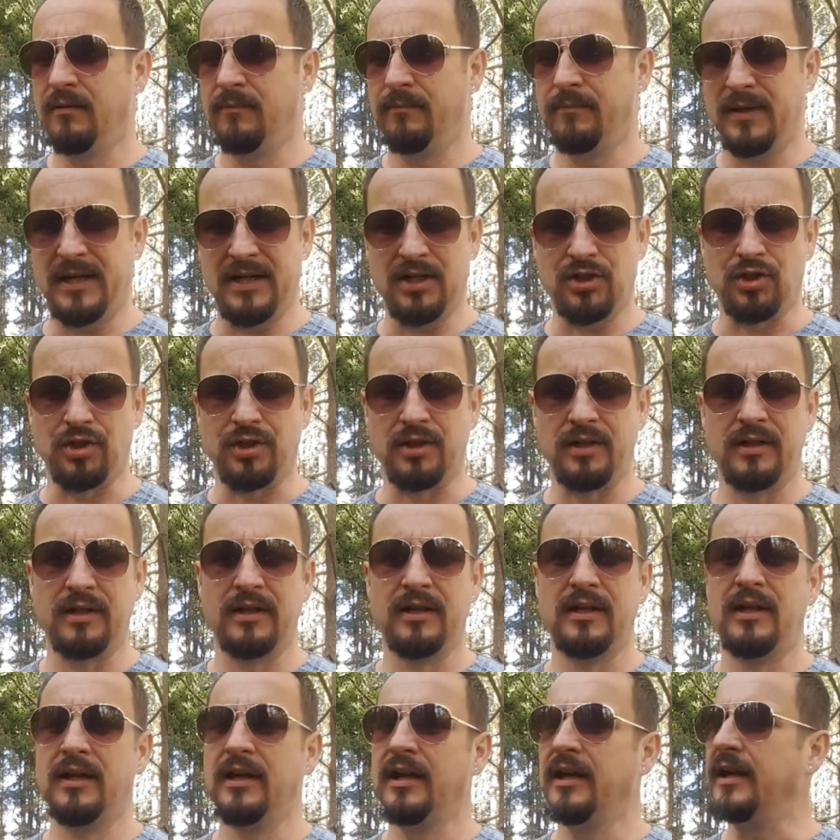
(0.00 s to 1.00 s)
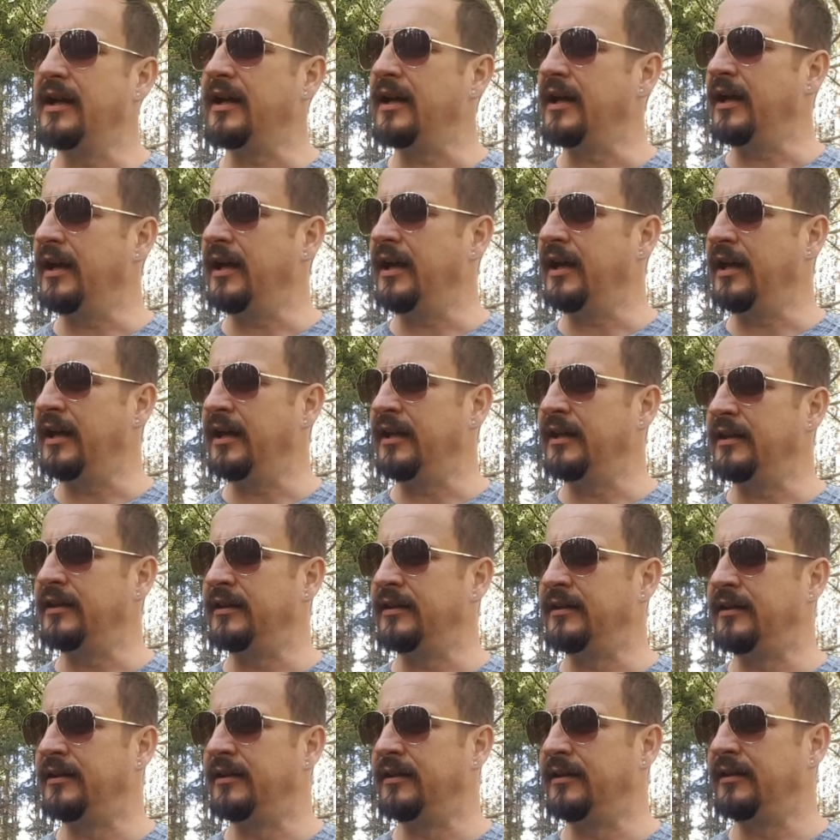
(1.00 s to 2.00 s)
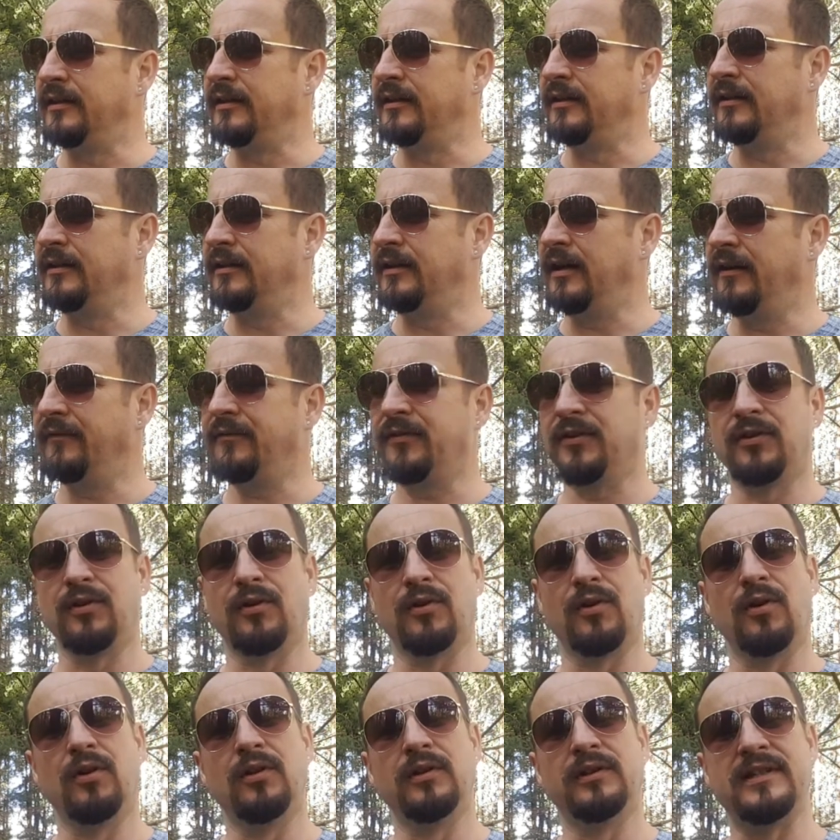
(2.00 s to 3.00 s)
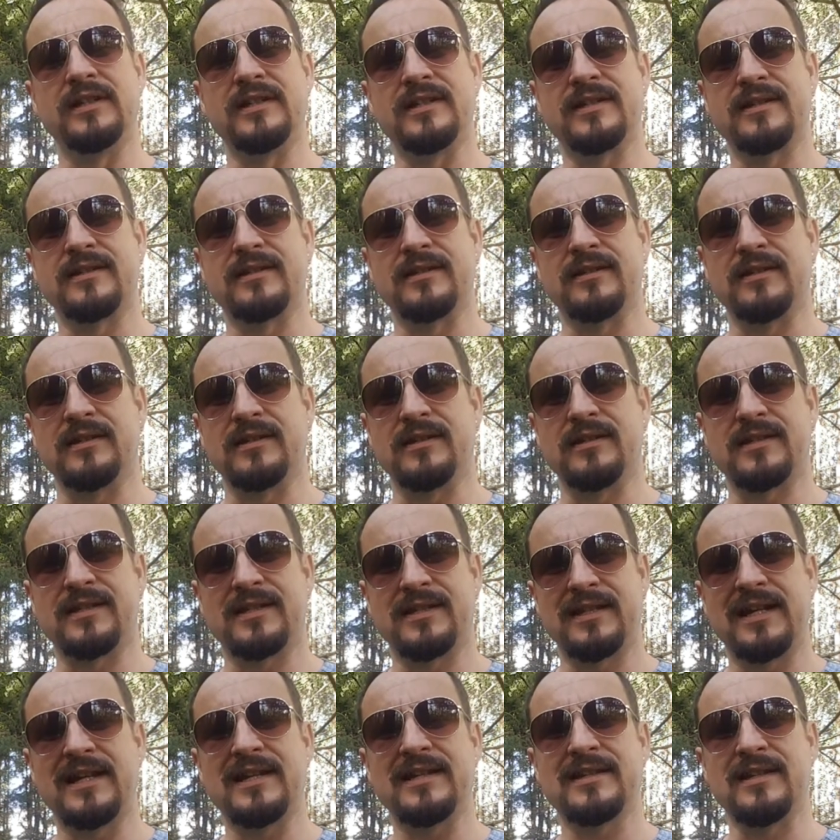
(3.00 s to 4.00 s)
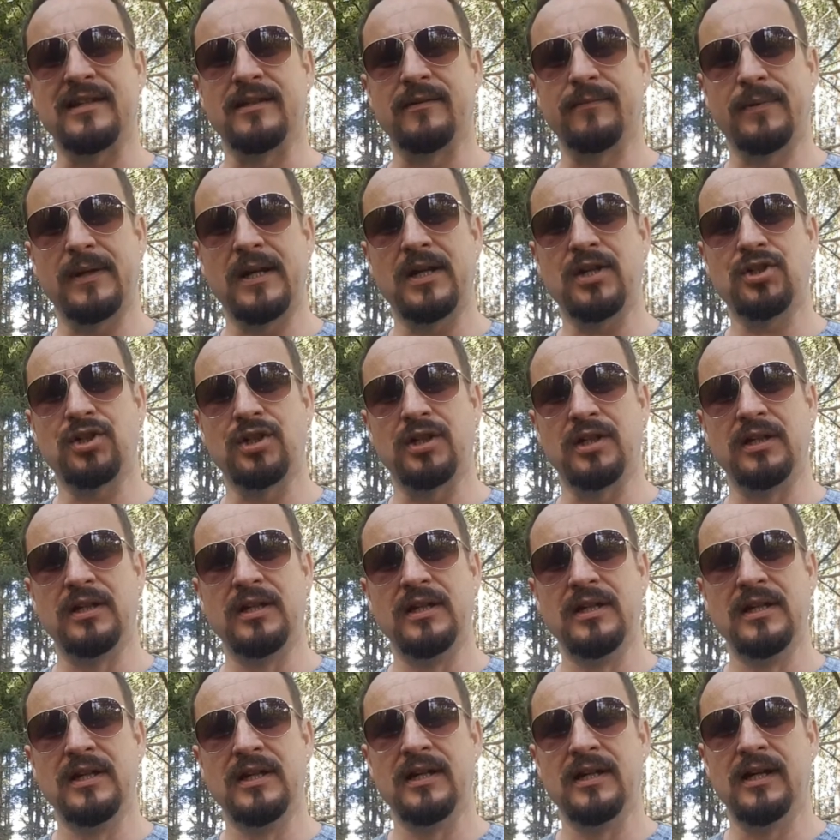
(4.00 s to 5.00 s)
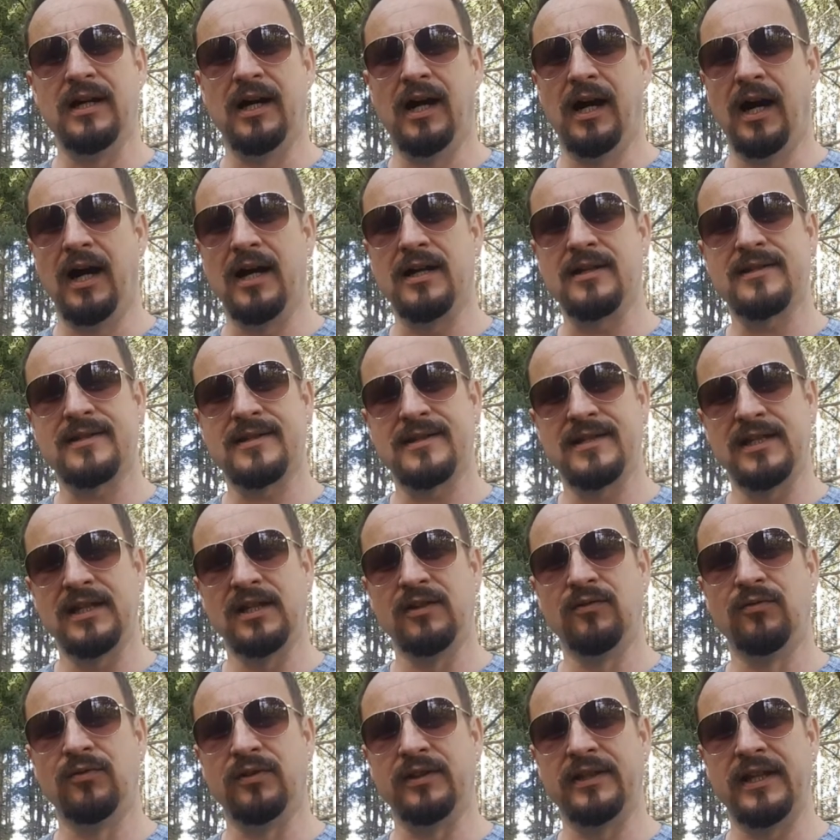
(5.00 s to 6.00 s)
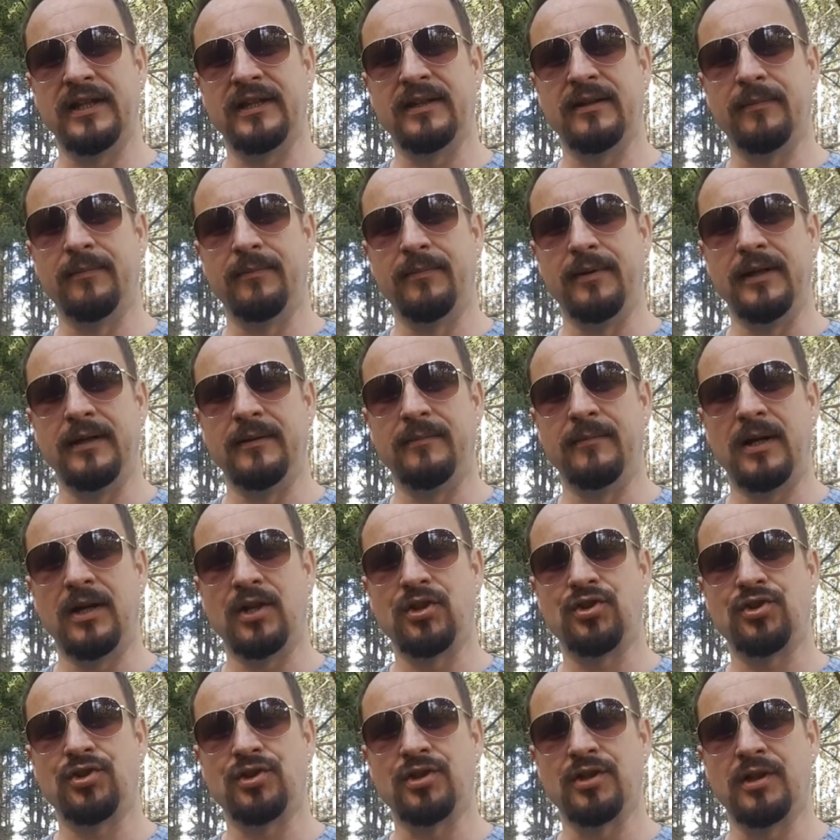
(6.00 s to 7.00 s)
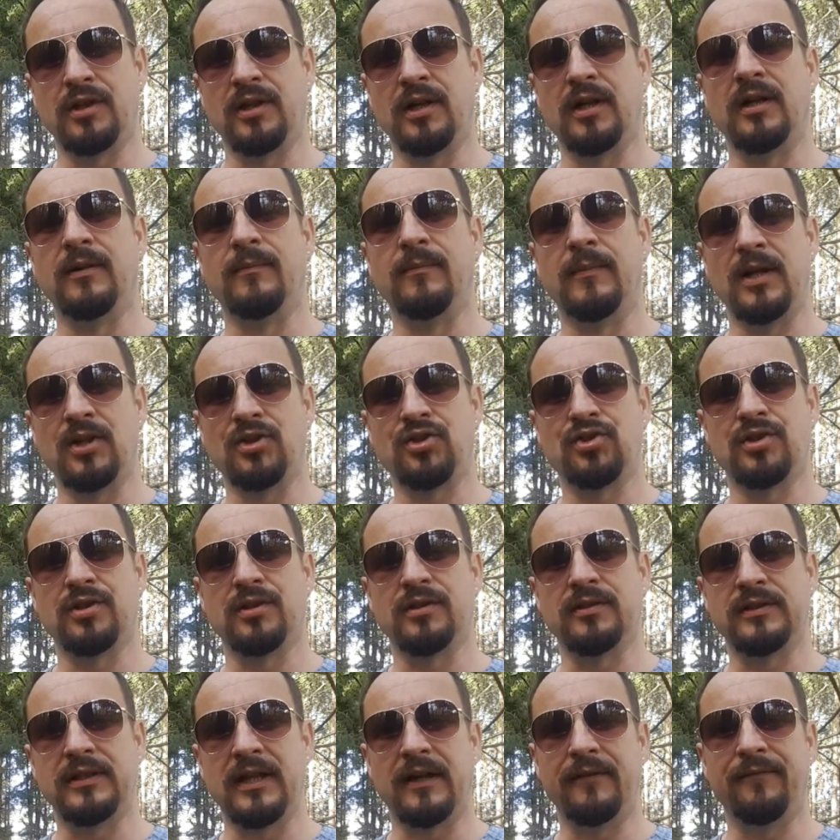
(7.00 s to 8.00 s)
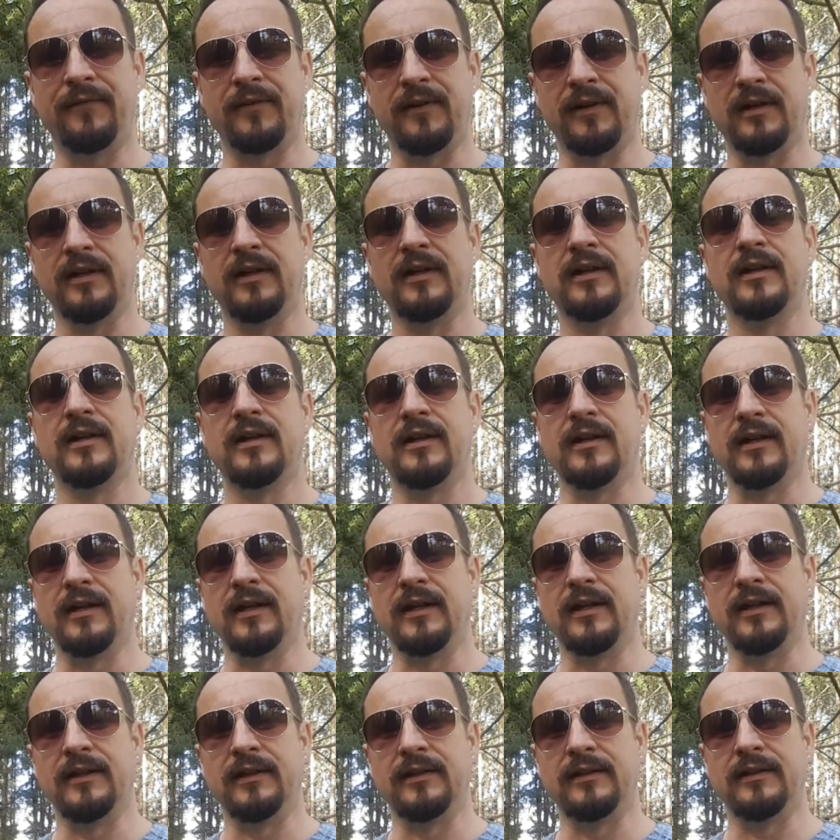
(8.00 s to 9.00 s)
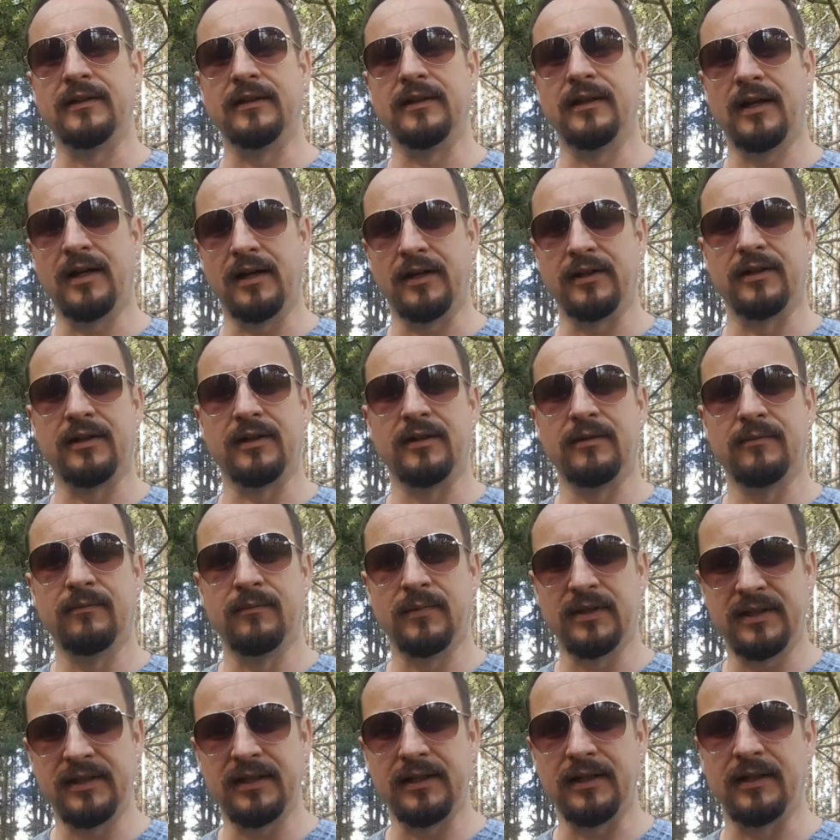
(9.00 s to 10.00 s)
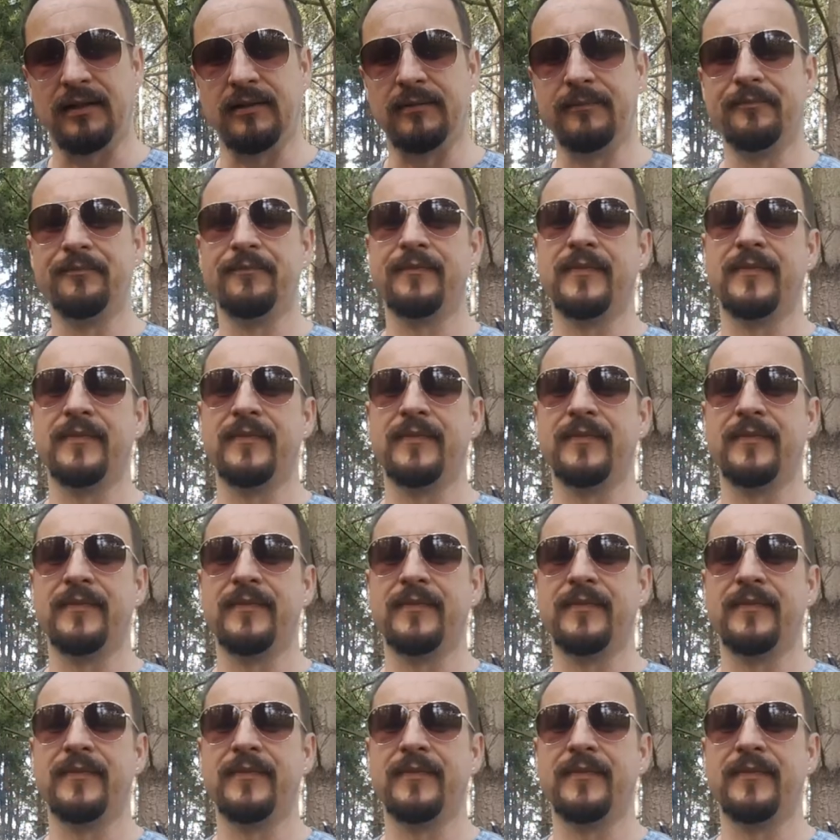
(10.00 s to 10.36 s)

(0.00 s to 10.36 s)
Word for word: pressure and uh, after all this uh, stress and pressure uh, steel would end up being much much tougher and harder material